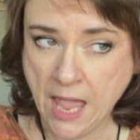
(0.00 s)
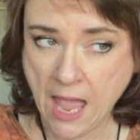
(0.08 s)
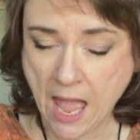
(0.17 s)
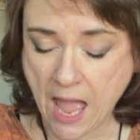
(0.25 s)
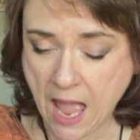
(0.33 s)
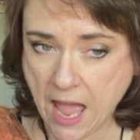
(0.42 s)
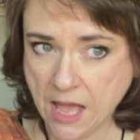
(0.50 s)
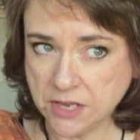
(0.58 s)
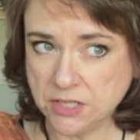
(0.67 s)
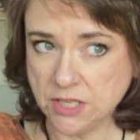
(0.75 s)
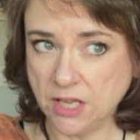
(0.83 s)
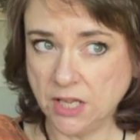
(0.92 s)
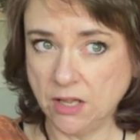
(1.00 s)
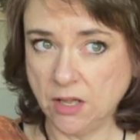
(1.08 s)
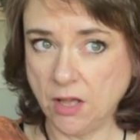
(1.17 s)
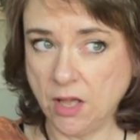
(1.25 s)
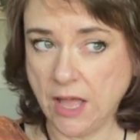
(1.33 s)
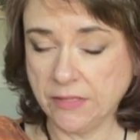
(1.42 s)
And
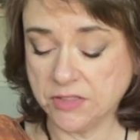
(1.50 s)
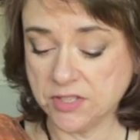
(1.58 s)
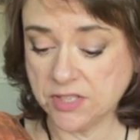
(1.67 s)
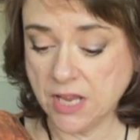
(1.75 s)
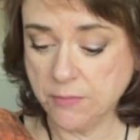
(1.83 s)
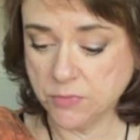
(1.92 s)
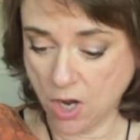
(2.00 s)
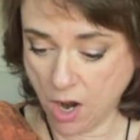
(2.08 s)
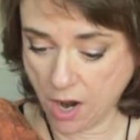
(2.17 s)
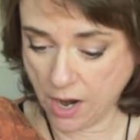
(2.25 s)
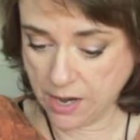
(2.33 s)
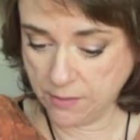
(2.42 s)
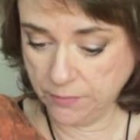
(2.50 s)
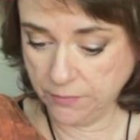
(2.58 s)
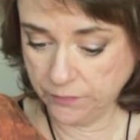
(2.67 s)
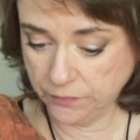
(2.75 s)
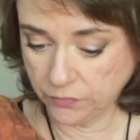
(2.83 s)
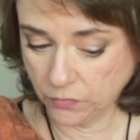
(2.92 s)
at the same time,
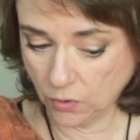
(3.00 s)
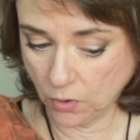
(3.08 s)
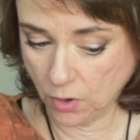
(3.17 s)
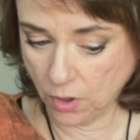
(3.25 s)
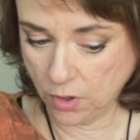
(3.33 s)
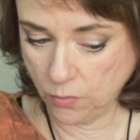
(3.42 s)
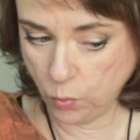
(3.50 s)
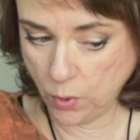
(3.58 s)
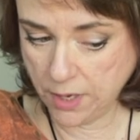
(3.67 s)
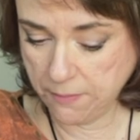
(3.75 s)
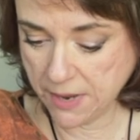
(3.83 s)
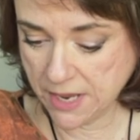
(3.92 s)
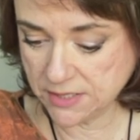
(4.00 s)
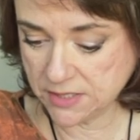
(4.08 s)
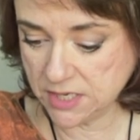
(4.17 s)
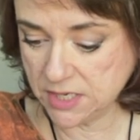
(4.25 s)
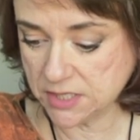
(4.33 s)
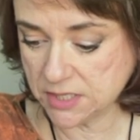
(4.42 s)
we may
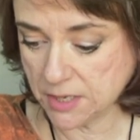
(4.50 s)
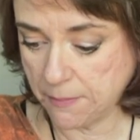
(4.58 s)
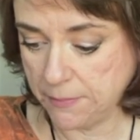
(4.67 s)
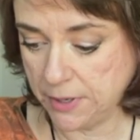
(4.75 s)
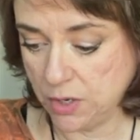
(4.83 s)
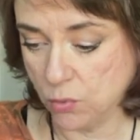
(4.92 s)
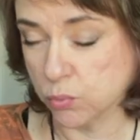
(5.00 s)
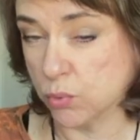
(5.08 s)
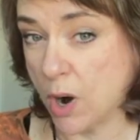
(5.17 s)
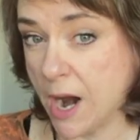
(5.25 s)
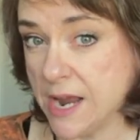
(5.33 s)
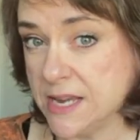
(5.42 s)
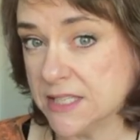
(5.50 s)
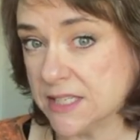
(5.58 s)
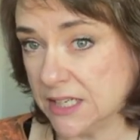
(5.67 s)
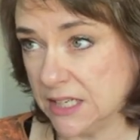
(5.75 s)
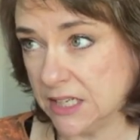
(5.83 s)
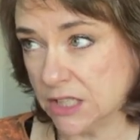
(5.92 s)
see somebody
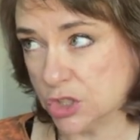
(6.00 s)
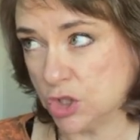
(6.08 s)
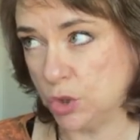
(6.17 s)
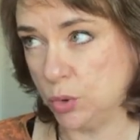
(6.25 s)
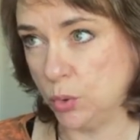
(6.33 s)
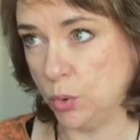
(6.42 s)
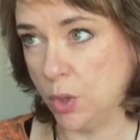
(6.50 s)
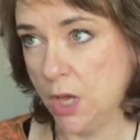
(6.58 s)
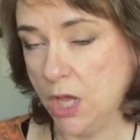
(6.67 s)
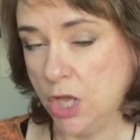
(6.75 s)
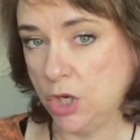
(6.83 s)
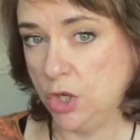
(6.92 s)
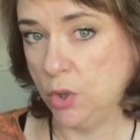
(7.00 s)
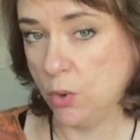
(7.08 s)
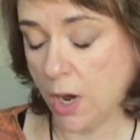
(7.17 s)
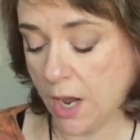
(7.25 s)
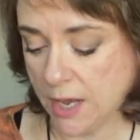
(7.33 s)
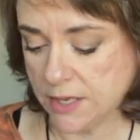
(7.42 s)
rising to new
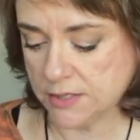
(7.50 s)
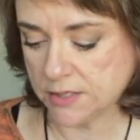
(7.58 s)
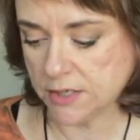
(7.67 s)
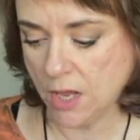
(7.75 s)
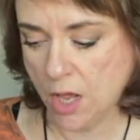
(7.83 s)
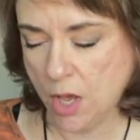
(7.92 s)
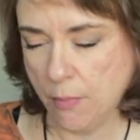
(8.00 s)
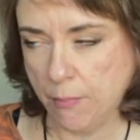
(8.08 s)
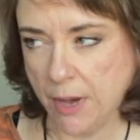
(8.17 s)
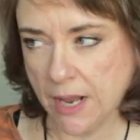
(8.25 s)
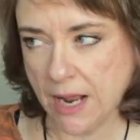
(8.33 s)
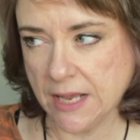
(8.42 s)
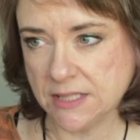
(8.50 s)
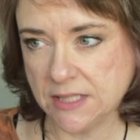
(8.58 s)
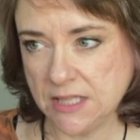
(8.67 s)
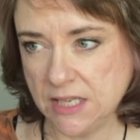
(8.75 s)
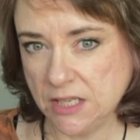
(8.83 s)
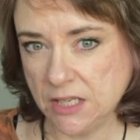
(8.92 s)
heights, but I
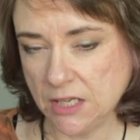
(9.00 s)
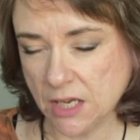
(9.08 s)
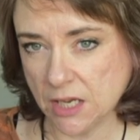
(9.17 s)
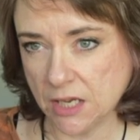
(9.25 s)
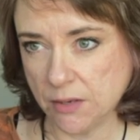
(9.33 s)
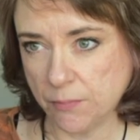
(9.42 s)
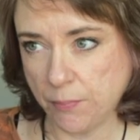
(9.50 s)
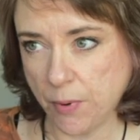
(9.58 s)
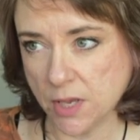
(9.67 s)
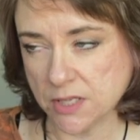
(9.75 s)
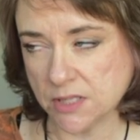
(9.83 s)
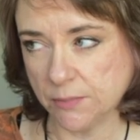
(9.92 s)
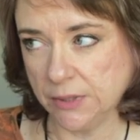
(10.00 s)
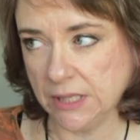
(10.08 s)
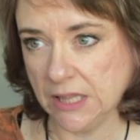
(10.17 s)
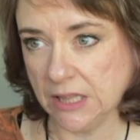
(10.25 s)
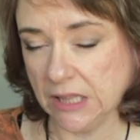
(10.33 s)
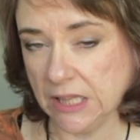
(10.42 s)
see possibly
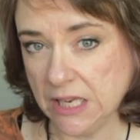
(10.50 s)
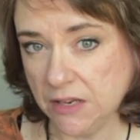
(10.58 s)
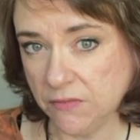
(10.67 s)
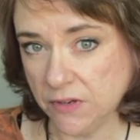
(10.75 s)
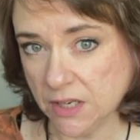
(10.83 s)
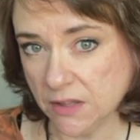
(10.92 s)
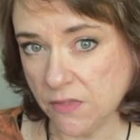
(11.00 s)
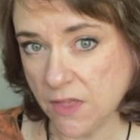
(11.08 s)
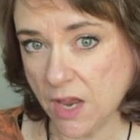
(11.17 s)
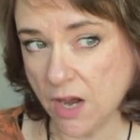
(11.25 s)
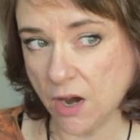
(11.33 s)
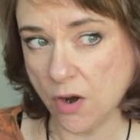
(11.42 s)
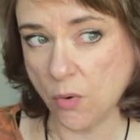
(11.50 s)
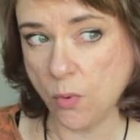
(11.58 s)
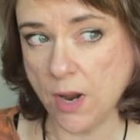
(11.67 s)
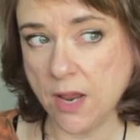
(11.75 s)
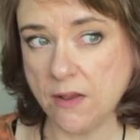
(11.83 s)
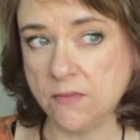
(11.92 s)
leaving the
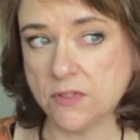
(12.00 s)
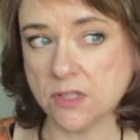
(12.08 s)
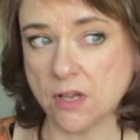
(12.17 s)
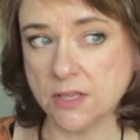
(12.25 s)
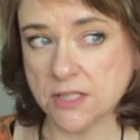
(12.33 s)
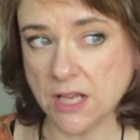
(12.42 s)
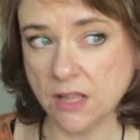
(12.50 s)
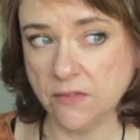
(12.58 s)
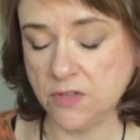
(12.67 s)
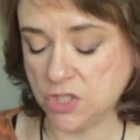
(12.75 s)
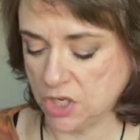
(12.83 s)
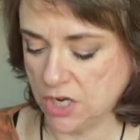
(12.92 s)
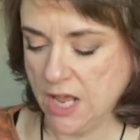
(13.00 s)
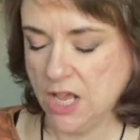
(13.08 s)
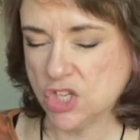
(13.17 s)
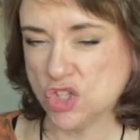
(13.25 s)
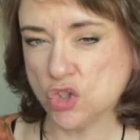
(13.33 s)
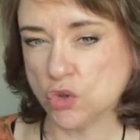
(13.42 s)
airwaves on television,
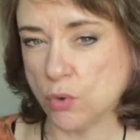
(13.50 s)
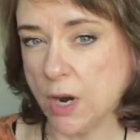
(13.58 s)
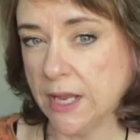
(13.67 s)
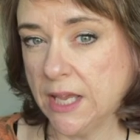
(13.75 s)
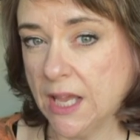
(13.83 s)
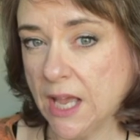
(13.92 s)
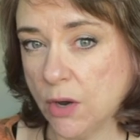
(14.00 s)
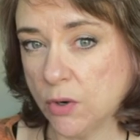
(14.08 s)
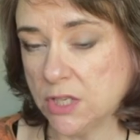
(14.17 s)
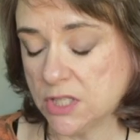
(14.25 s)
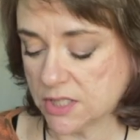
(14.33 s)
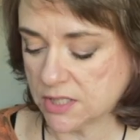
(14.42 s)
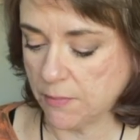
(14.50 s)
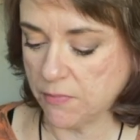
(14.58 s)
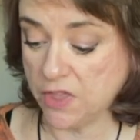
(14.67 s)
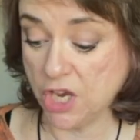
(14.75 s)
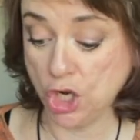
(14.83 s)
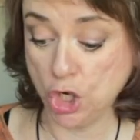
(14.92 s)
striking out into
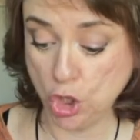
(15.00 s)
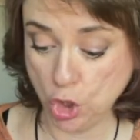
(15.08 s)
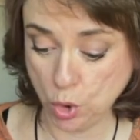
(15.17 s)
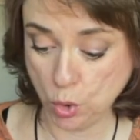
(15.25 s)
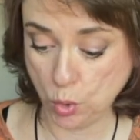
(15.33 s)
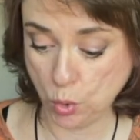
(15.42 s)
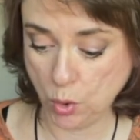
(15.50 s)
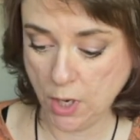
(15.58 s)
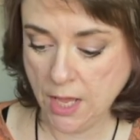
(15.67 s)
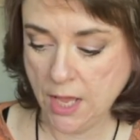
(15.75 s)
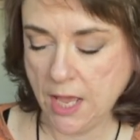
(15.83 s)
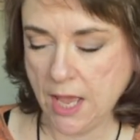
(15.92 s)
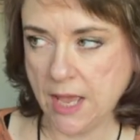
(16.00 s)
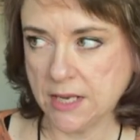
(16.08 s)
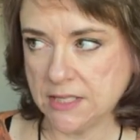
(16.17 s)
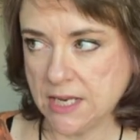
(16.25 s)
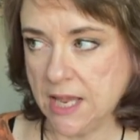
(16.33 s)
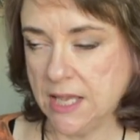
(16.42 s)
something new, and
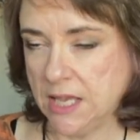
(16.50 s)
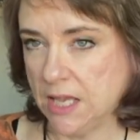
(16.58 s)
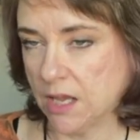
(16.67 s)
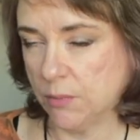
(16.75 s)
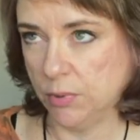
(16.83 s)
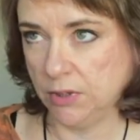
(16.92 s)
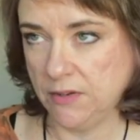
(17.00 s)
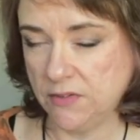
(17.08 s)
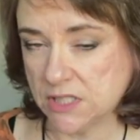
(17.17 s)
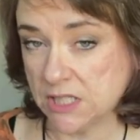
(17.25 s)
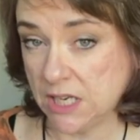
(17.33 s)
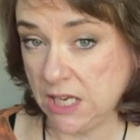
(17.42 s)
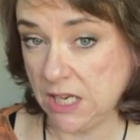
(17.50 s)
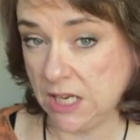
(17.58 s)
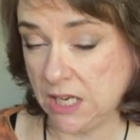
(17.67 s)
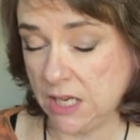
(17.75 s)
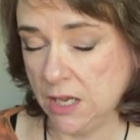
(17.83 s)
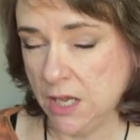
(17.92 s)
taking, I believe it's a
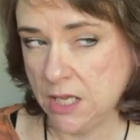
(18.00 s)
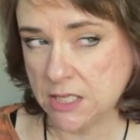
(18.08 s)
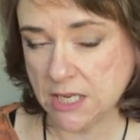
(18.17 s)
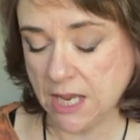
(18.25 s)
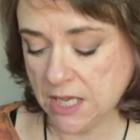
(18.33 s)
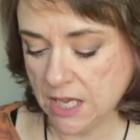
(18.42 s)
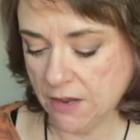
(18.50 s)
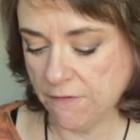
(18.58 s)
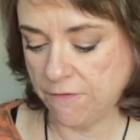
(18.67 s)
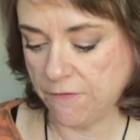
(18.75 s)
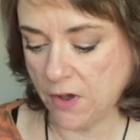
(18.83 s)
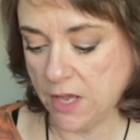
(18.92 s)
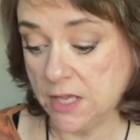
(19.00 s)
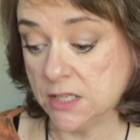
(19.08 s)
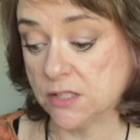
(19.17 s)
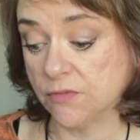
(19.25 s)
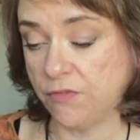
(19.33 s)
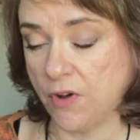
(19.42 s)
he, taking his
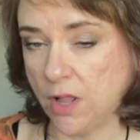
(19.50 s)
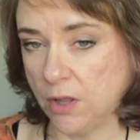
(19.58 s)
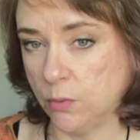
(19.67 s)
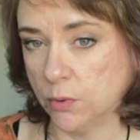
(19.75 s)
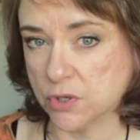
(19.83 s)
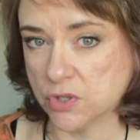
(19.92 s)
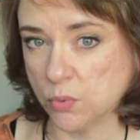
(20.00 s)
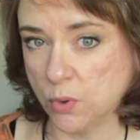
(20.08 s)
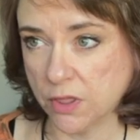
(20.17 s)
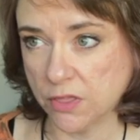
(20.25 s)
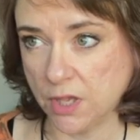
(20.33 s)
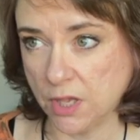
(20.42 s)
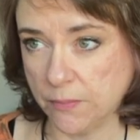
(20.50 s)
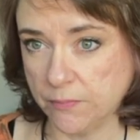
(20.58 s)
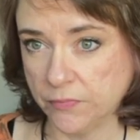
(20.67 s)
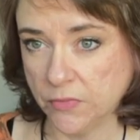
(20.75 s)
followers with him.